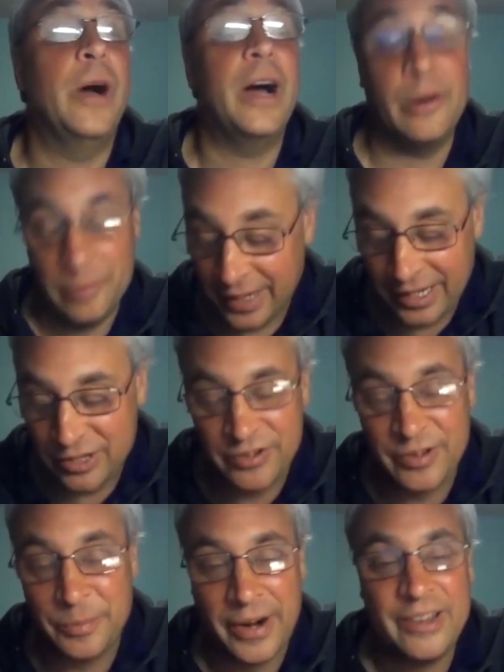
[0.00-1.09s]
wow! Like it
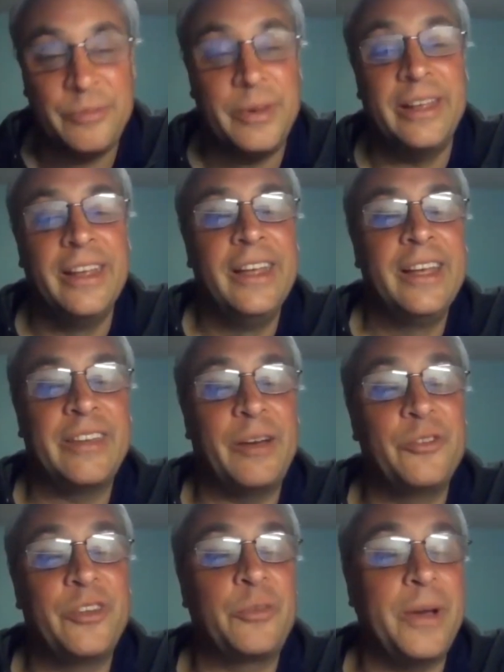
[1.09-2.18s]
just surprised me because I
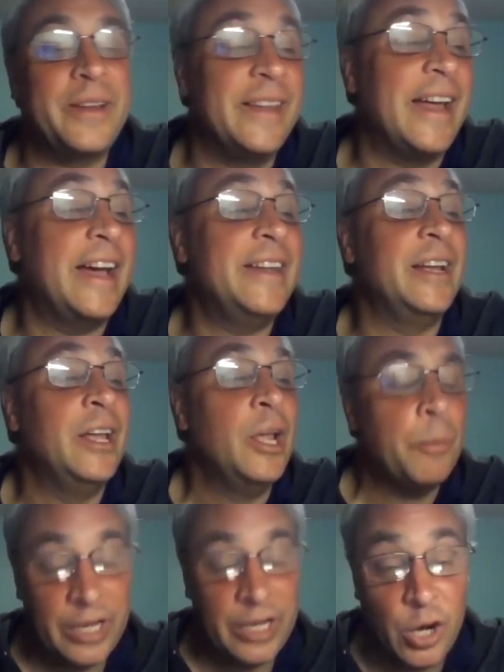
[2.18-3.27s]
wasn't expecting that ending.
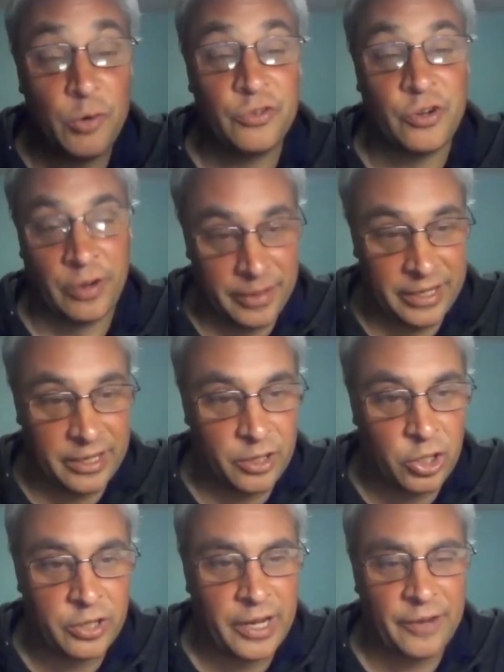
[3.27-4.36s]
But you know who was great? I mean,
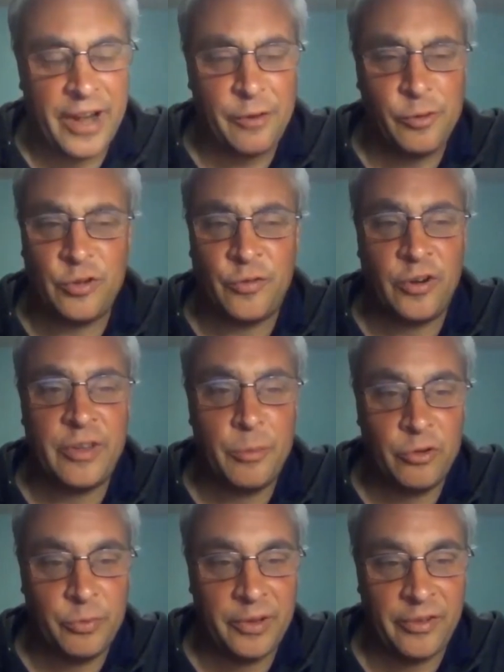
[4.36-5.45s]
I forgot what his first
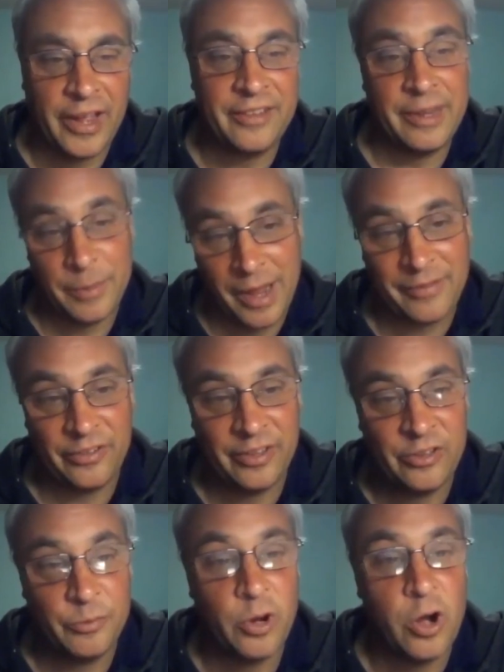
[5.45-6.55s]
name was, but his last name
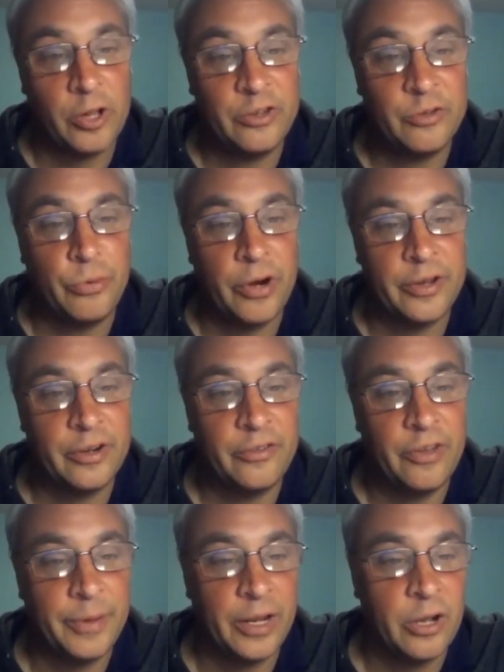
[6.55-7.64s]
obviously it's Macaulay's brother,
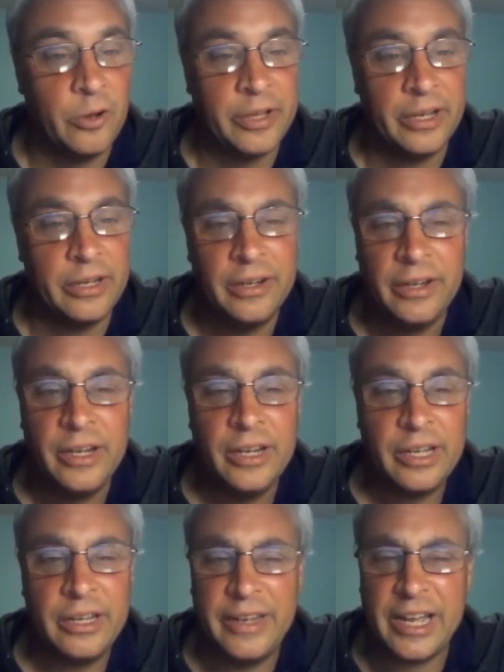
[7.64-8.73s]
something Culkin,
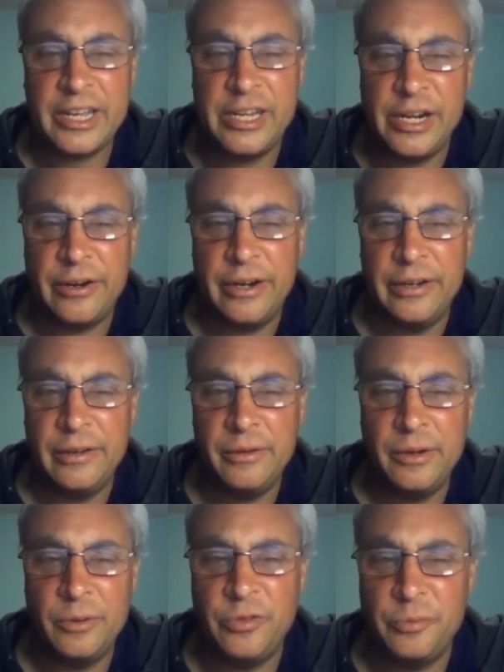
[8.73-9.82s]
not Kieran. Yeah.
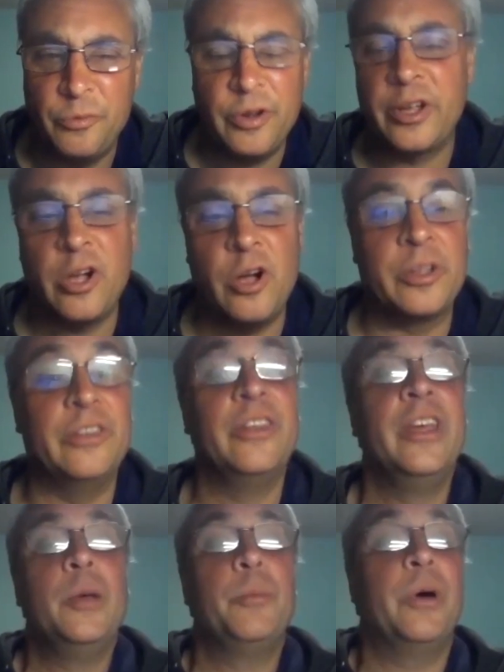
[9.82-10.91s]
Was one of the Culkins,
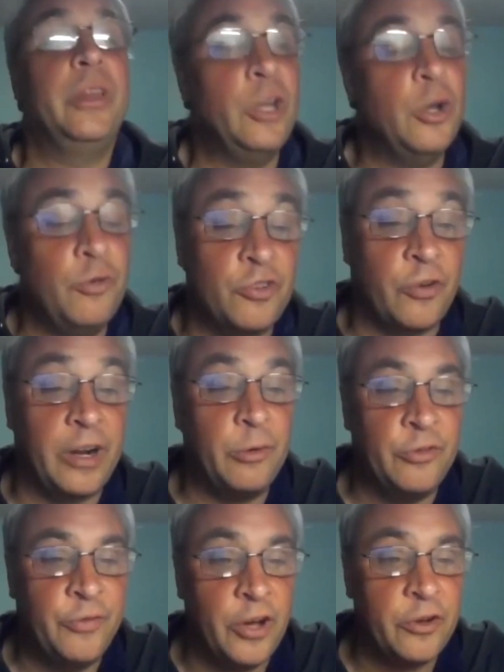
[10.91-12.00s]
but you know, what was great
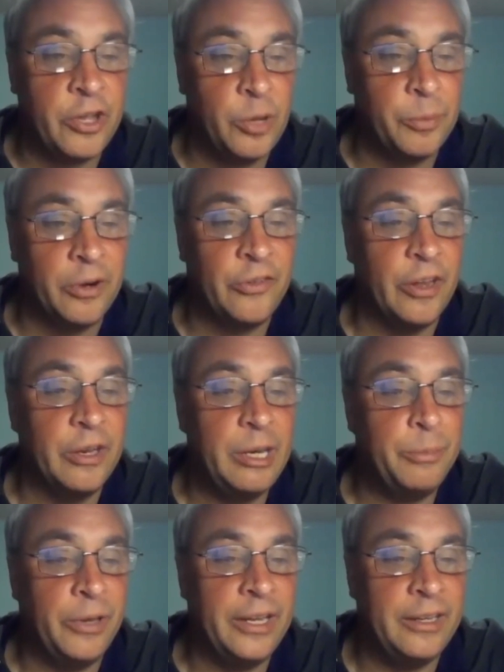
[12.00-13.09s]
was Val Kilmer's son.
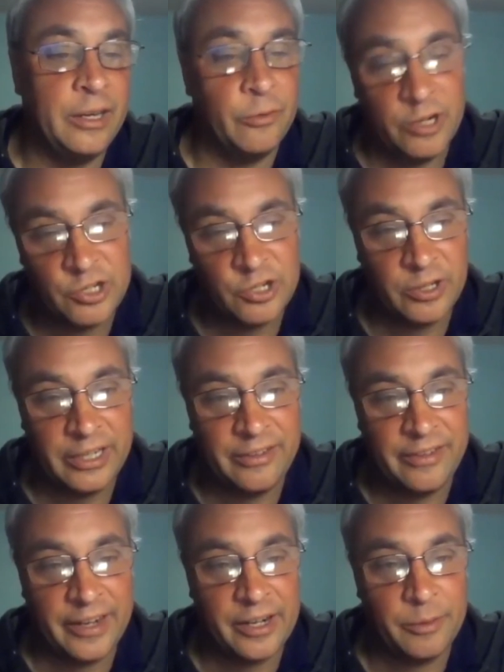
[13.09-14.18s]
He played the original lead
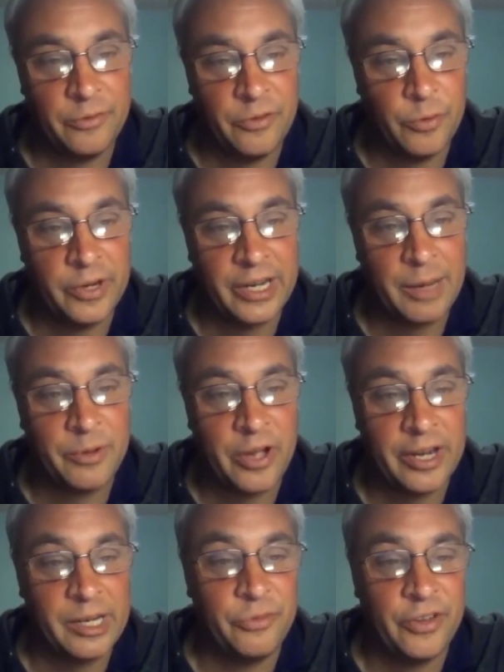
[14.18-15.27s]
singer, the one that kept
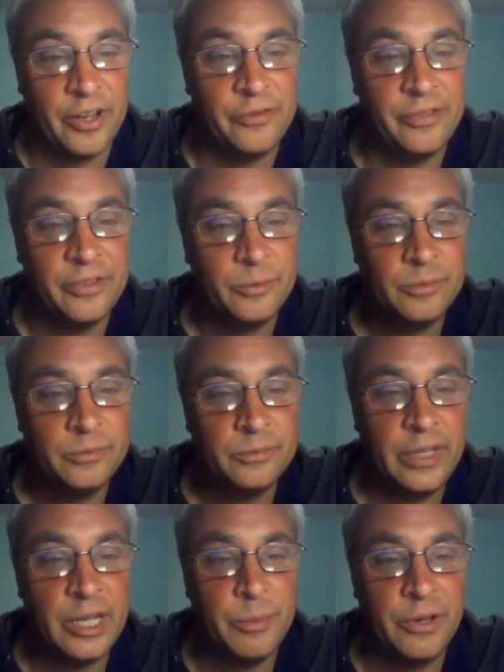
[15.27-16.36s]
cutting himself.
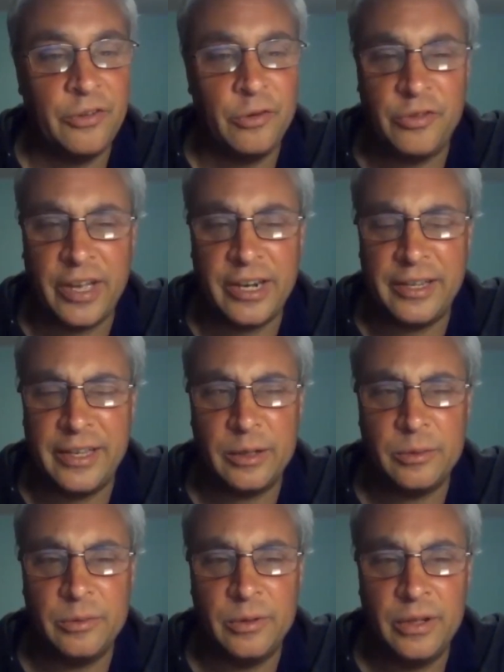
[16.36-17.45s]
He committed suicide, I think.